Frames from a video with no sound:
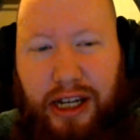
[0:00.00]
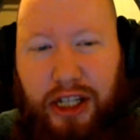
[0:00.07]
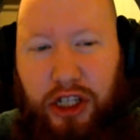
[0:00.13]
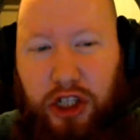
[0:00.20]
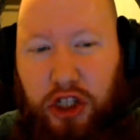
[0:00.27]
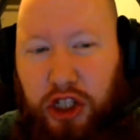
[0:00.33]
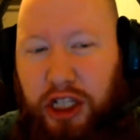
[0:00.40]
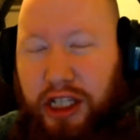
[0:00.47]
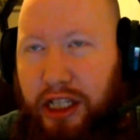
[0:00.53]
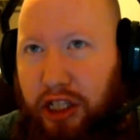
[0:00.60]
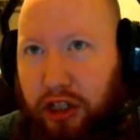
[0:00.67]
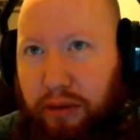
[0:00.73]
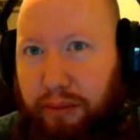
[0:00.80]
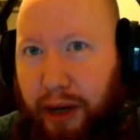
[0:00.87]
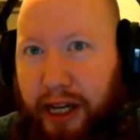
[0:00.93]
you're cheating.
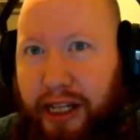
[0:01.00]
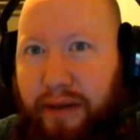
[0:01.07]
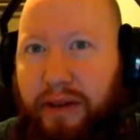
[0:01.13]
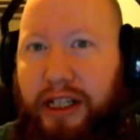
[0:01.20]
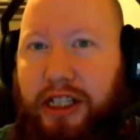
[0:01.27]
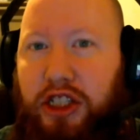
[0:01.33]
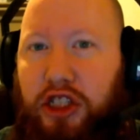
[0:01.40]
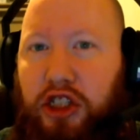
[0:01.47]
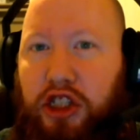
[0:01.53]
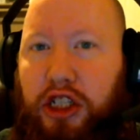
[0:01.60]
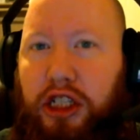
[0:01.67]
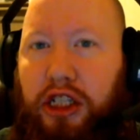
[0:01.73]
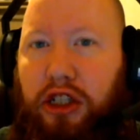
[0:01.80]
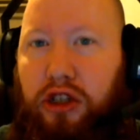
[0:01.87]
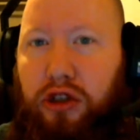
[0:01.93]
You're by definition
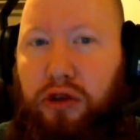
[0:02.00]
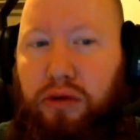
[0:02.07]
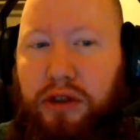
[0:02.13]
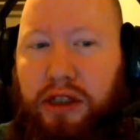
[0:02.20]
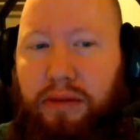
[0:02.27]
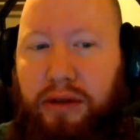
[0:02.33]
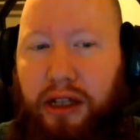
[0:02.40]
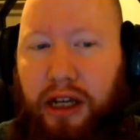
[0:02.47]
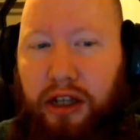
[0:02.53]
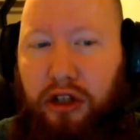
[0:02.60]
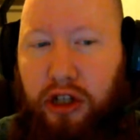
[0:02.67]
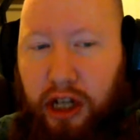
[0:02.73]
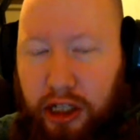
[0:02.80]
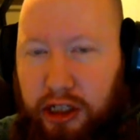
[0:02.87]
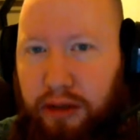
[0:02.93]
cheating. You're doing something that you're
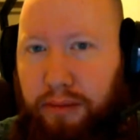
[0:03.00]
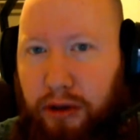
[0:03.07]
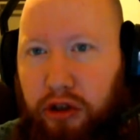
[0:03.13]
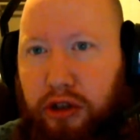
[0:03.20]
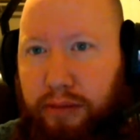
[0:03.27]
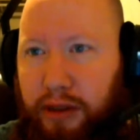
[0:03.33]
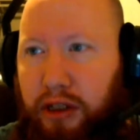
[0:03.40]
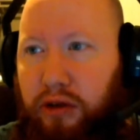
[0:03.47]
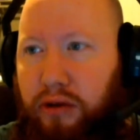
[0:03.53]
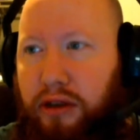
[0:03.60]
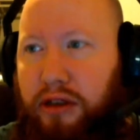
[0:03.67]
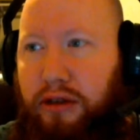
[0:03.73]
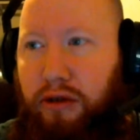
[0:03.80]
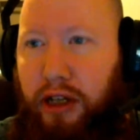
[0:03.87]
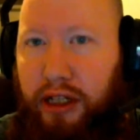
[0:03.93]
not supposed to be doing.
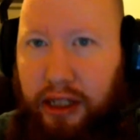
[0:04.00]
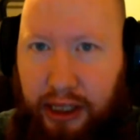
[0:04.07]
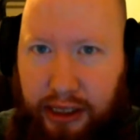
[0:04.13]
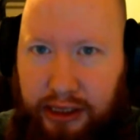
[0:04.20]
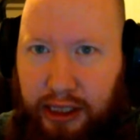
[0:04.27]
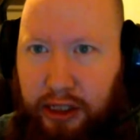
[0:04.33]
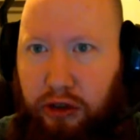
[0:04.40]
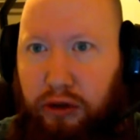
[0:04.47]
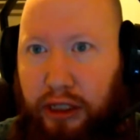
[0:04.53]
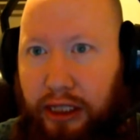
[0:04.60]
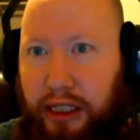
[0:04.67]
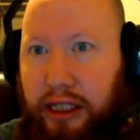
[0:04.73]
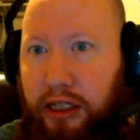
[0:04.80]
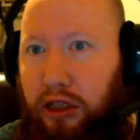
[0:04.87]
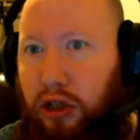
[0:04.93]
But like I said, you can
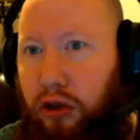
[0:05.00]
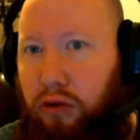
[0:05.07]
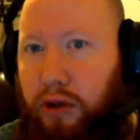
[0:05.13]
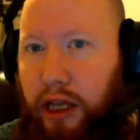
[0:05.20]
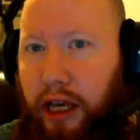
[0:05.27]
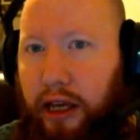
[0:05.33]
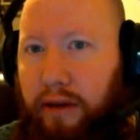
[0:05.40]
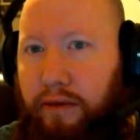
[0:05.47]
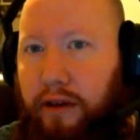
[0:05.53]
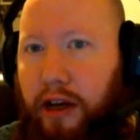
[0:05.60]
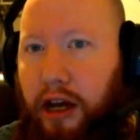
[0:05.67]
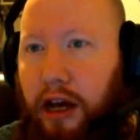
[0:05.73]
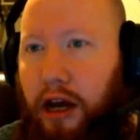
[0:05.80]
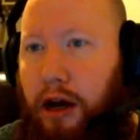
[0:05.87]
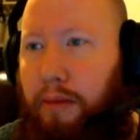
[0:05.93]
get into the loot cave,
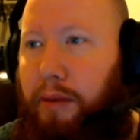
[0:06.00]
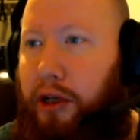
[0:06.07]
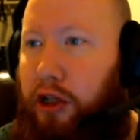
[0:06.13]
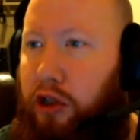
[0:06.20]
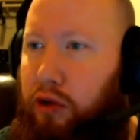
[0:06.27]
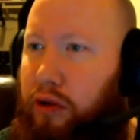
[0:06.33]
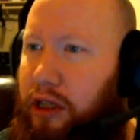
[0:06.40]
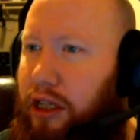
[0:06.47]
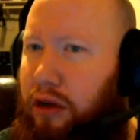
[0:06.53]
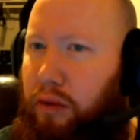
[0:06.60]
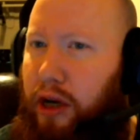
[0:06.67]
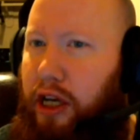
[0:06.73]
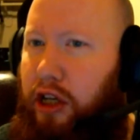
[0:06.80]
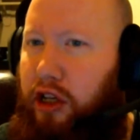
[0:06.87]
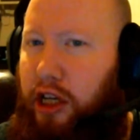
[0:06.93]
but you're doing it in a
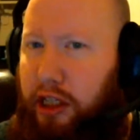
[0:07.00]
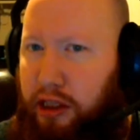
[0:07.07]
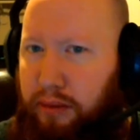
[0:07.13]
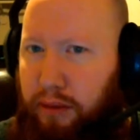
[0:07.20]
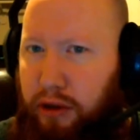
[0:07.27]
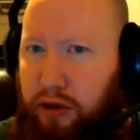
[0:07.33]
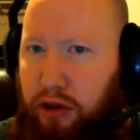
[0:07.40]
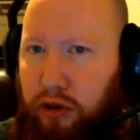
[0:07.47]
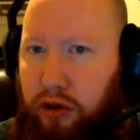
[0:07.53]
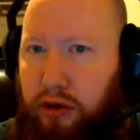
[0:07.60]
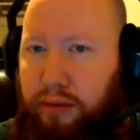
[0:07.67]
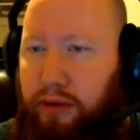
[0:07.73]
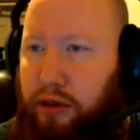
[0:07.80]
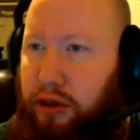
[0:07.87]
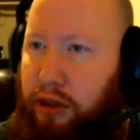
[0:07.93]
way you're not supposed to. You're
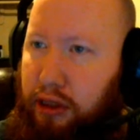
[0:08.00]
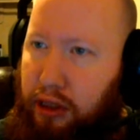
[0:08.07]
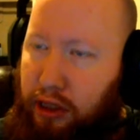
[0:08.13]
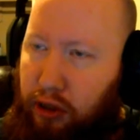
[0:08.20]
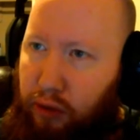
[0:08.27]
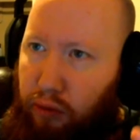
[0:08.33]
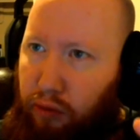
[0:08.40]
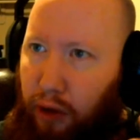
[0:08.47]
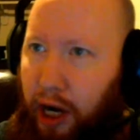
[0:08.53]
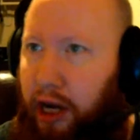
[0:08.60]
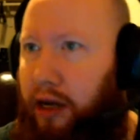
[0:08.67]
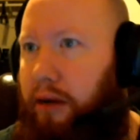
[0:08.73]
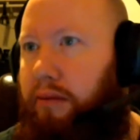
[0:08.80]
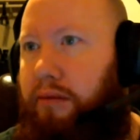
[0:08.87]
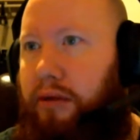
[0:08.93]
supposed to either
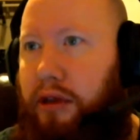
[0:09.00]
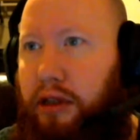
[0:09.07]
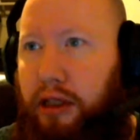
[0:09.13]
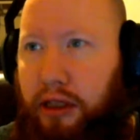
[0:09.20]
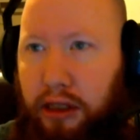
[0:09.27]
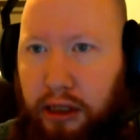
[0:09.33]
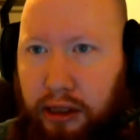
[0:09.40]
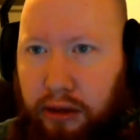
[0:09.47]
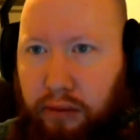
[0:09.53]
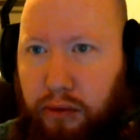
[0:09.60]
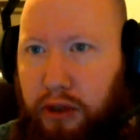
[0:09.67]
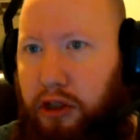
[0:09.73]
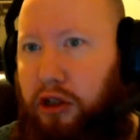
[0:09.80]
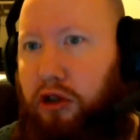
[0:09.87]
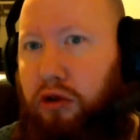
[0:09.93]
ram the
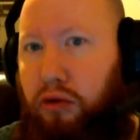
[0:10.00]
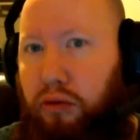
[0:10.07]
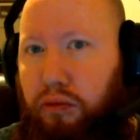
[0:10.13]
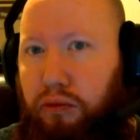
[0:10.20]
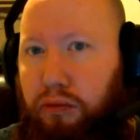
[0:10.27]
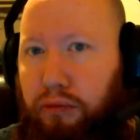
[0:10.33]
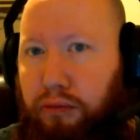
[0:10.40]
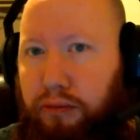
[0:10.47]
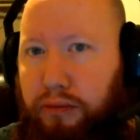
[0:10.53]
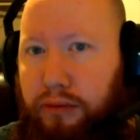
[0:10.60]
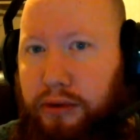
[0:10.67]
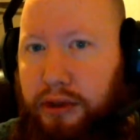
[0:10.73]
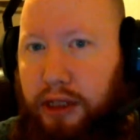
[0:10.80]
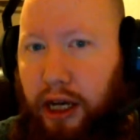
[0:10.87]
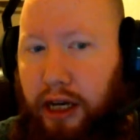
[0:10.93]
one of the two
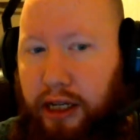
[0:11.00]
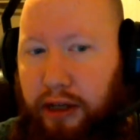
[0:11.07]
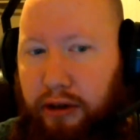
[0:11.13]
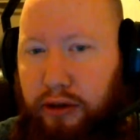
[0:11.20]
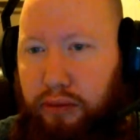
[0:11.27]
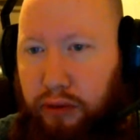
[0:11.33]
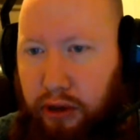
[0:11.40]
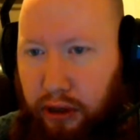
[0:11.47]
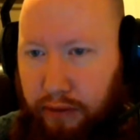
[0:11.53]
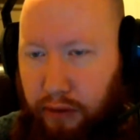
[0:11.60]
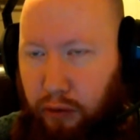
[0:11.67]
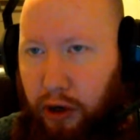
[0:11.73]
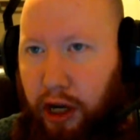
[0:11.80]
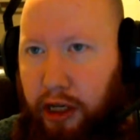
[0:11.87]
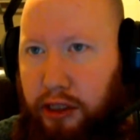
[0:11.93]
side areas of the
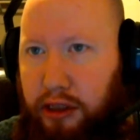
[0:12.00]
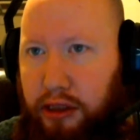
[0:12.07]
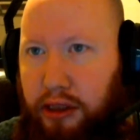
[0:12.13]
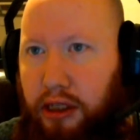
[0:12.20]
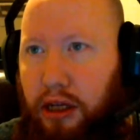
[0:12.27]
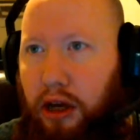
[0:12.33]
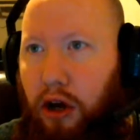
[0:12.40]
rocks